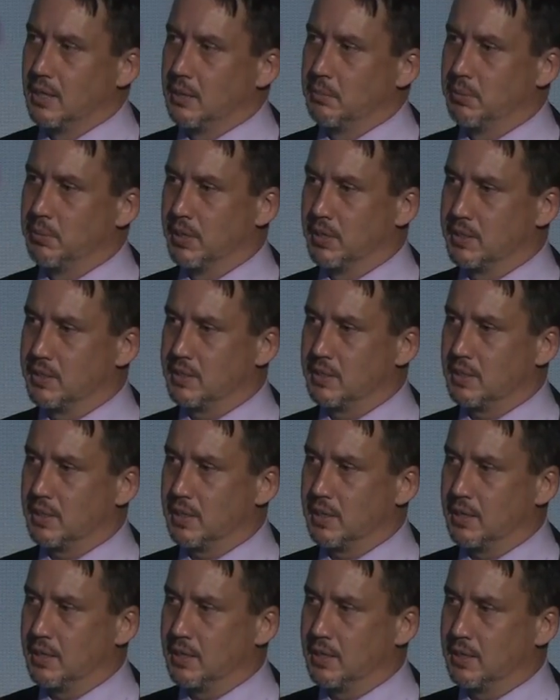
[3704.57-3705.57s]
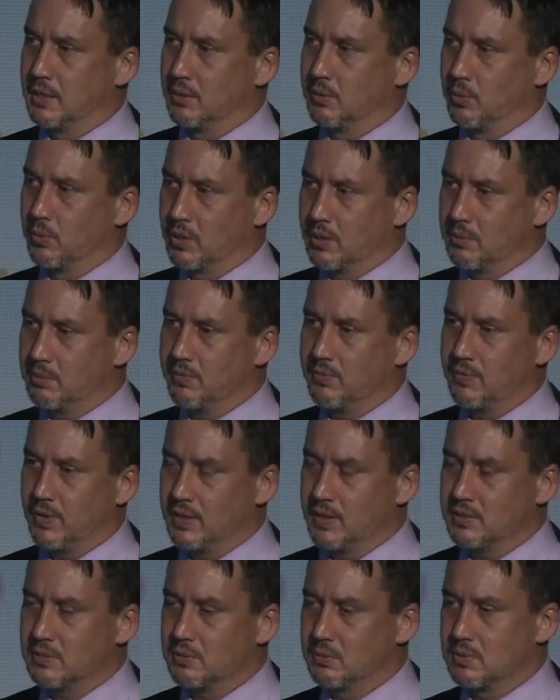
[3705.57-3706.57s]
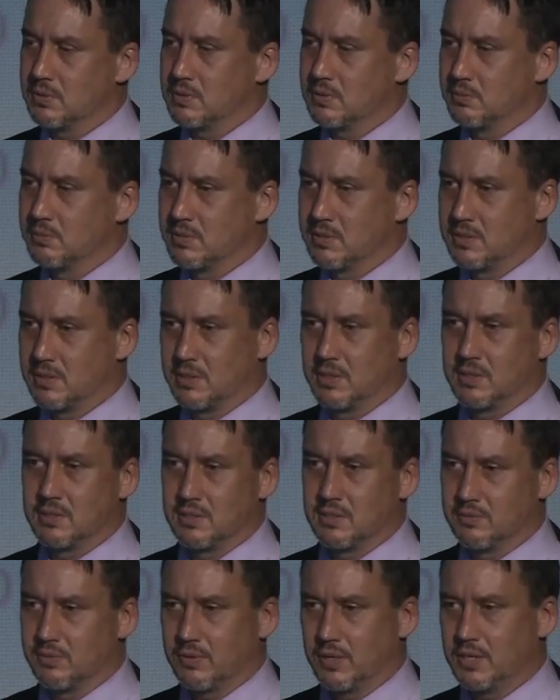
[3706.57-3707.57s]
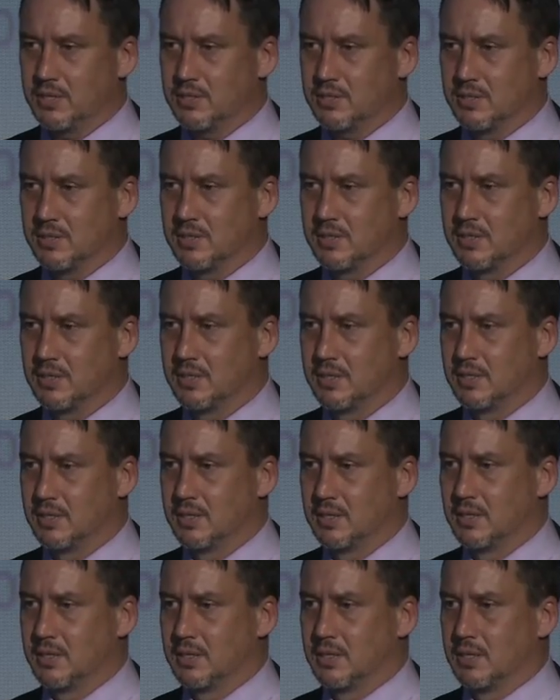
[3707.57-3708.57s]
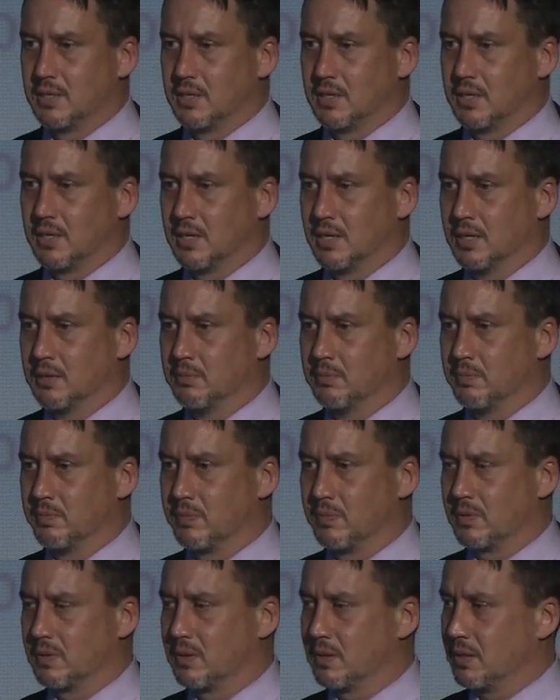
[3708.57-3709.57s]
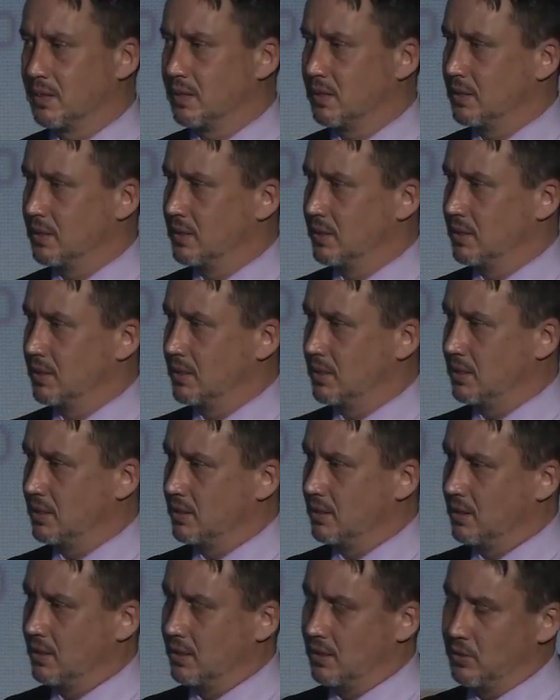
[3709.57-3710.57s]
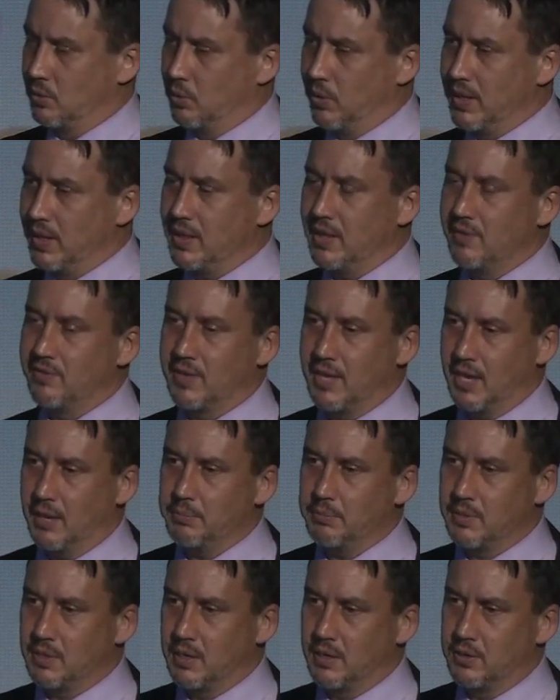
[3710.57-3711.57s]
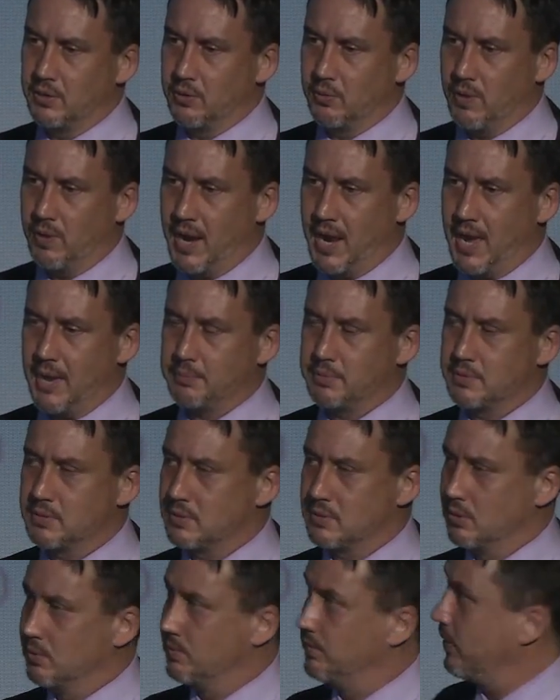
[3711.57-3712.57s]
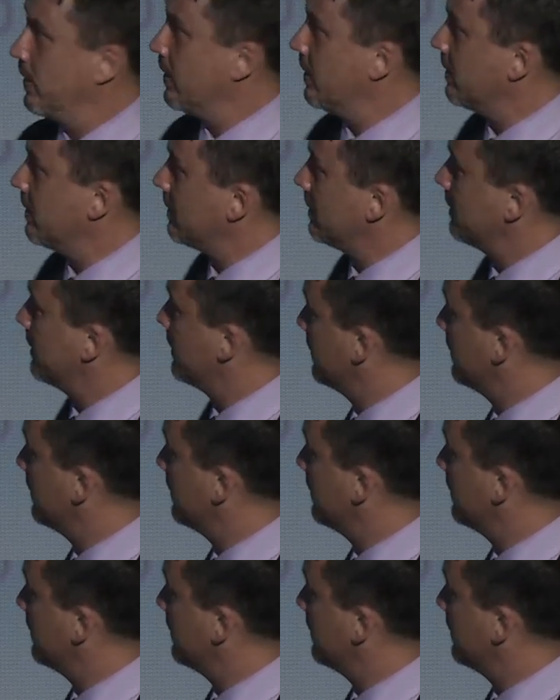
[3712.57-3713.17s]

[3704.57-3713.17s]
but we're going to be faced with some serious inflation. The way they've kept it under wraps so far